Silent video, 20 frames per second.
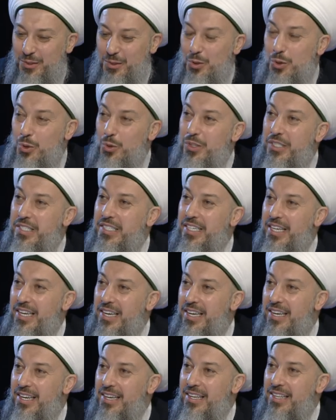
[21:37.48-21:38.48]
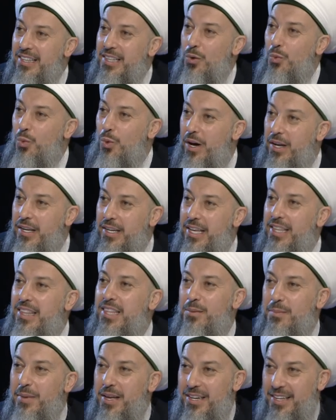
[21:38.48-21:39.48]
see the one in the
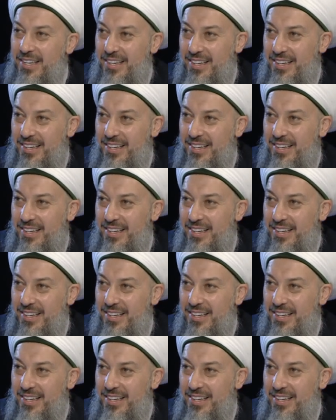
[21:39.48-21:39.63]
many.